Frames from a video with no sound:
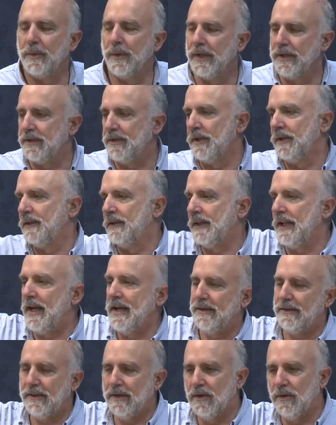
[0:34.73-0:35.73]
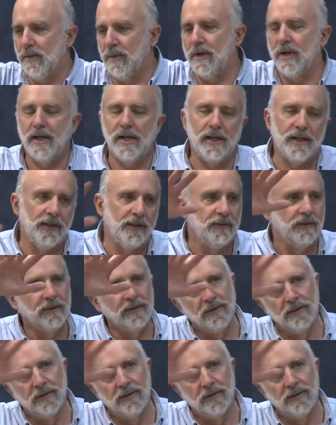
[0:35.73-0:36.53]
We went to Alaska, Hawaii,